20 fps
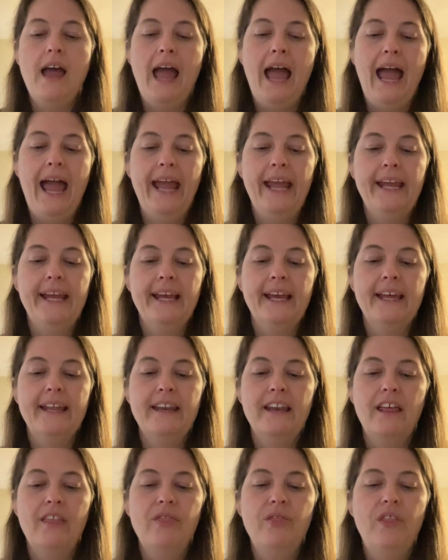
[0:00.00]

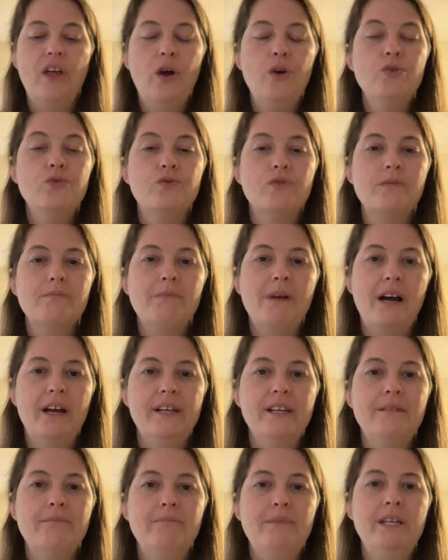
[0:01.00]
And those
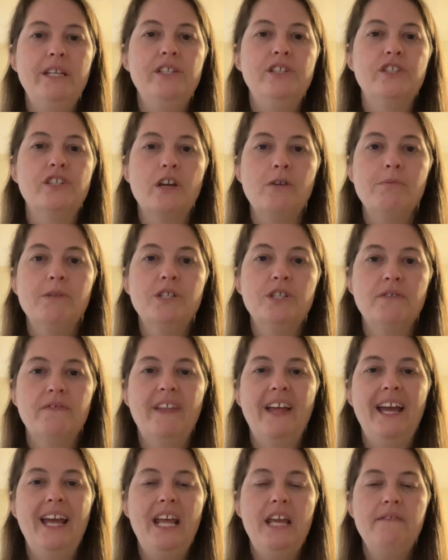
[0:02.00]
reminded me so much of
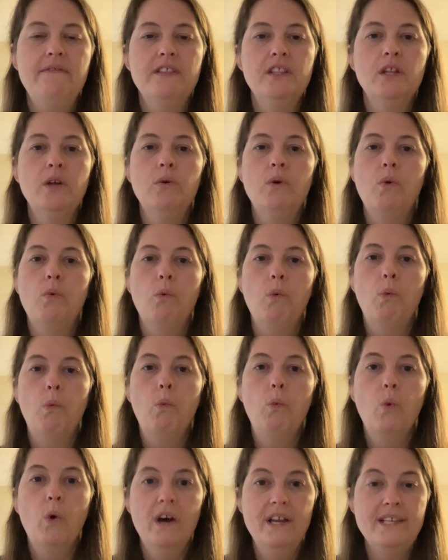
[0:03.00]
that, even though it
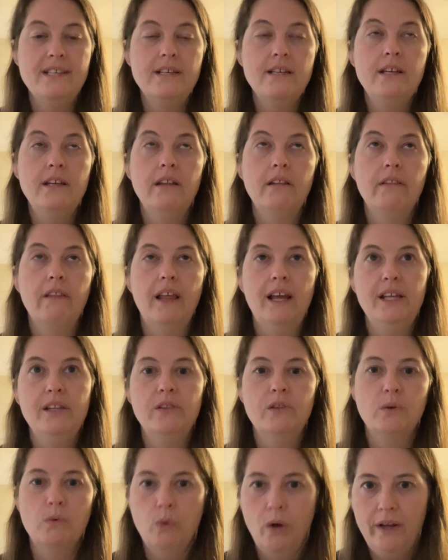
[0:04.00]
wasn't
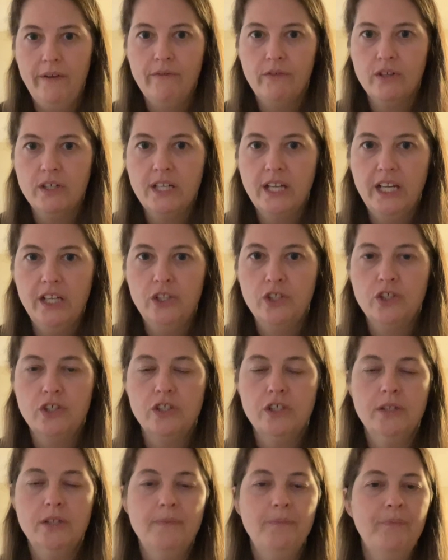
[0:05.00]
like the wafer
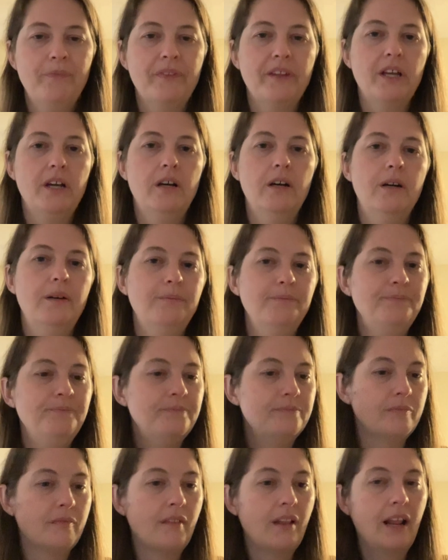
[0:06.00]
texture,
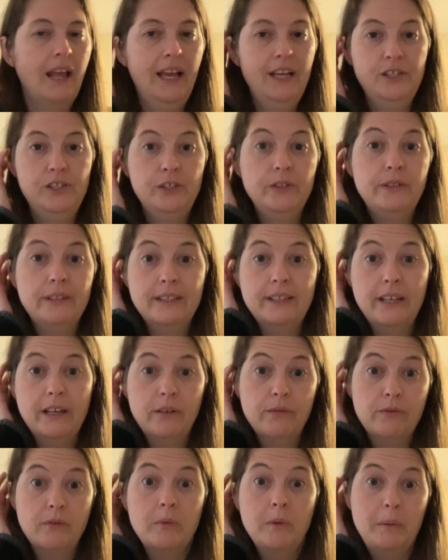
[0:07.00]
as you can tell
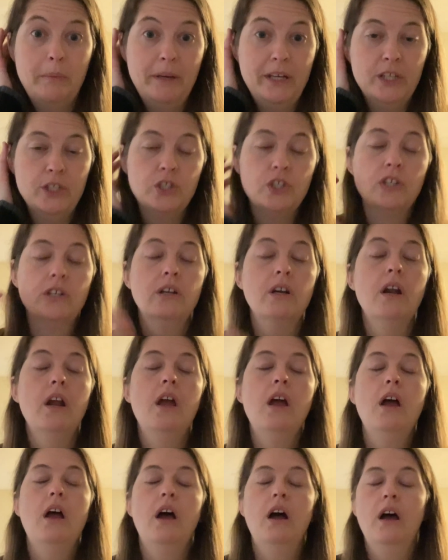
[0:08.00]
from the picture.
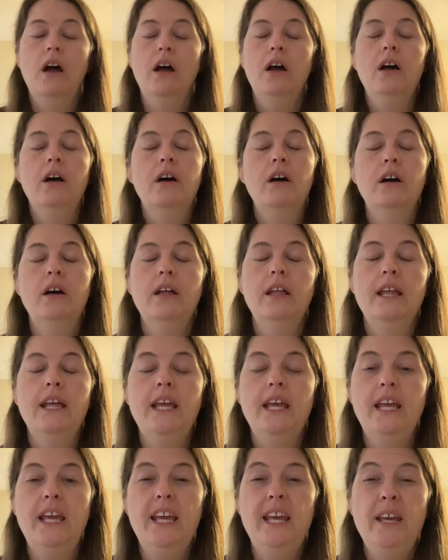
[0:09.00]

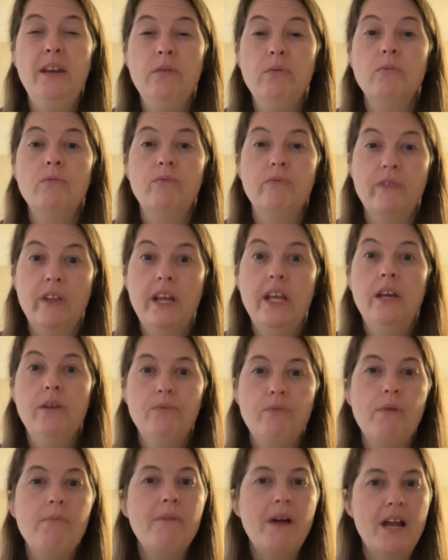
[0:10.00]
It
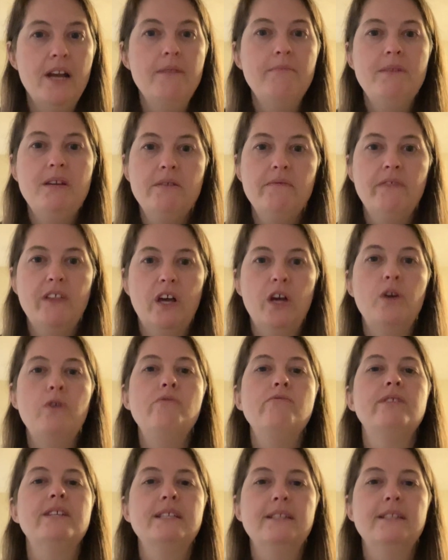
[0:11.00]
reminded me of those. It